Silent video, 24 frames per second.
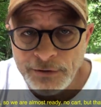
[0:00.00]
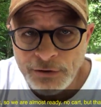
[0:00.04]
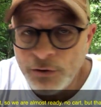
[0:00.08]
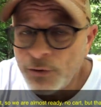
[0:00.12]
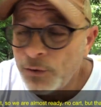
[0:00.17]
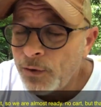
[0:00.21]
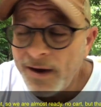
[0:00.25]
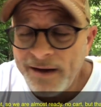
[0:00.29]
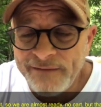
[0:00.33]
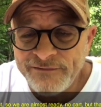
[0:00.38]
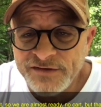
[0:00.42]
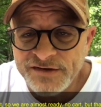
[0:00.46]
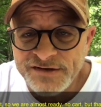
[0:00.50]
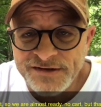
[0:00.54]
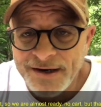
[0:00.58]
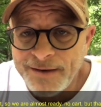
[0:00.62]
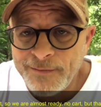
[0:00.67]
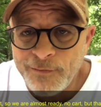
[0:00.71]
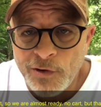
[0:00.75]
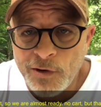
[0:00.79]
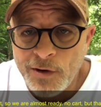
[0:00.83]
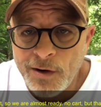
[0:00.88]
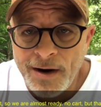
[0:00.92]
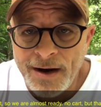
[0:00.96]
You'll have the
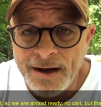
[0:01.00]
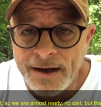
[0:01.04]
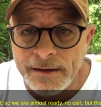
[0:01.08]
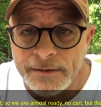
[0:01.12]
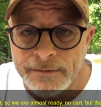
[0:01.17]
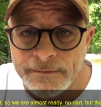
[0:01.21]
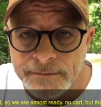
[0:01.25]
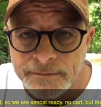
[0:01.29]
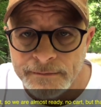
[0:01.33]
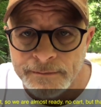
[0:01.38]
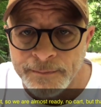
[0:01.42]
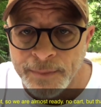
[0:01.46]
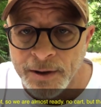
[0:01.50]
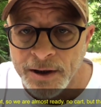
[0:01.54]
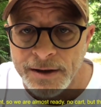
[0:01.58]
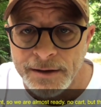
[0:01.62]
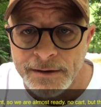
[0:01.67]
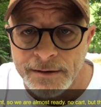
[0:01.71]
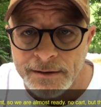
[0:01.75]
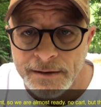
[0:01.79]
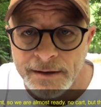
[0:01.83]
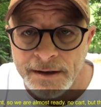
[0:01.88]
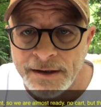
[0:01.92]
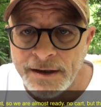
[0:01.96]
same regret,
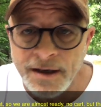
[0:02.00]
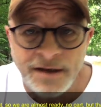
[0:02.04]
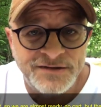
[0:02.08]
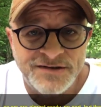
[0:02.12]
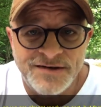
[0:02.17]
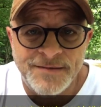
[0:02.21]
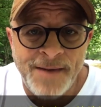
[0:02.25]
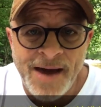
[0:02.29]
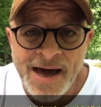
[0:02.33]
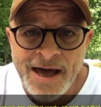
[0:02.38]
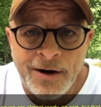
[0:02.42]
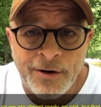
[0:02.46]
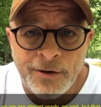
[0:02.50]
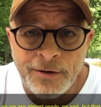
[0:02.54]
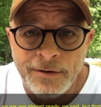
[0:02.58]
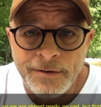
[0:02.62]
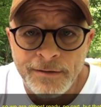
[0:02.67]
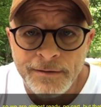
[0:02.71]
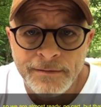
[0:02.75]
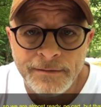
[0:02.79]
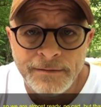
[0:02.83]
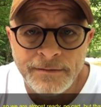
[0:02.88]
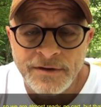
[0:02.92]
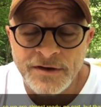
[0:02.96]
but it doesn't matter.
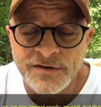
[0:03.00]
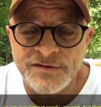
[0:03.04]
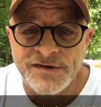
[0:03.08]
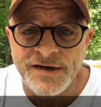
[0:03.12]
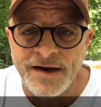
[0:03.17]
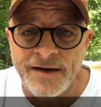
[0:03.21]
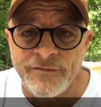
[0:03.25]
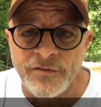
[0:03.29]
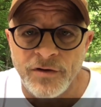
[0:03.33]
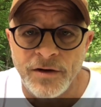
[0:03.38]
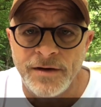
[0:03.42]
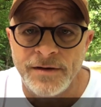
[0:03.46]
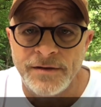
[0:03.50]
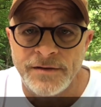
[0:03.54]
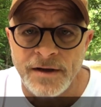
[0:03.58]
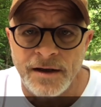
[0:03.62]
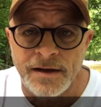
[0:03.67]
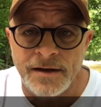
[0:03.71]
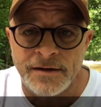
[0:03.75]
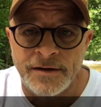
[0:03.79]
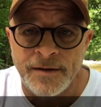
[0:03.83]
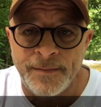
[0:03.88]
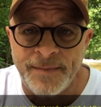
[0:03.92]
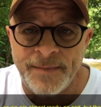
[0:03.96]
There's never
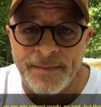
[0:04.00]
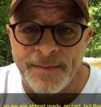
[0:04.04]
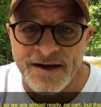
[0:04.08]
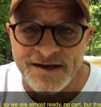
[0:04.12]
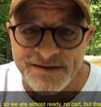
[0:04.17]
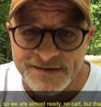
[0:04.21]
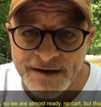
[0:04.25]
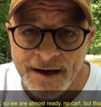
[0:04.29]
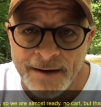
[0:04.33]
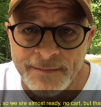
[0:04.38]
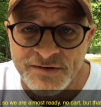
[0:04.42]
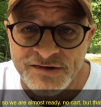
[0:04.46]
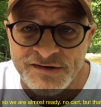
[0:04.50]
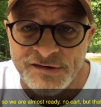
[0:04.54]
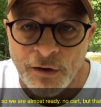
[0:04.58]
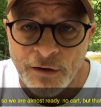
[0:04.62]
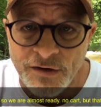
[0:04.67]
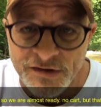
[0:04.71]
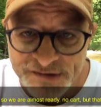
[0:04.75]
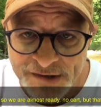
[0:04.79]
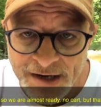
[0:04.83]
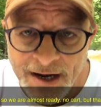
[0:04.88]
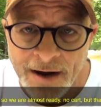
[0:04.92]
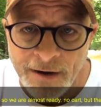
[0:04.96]
the, the best time to start
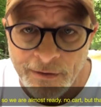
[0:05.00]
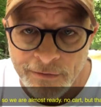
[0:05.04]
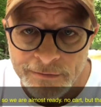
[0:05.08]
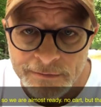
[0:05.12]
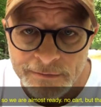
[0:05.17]
is now.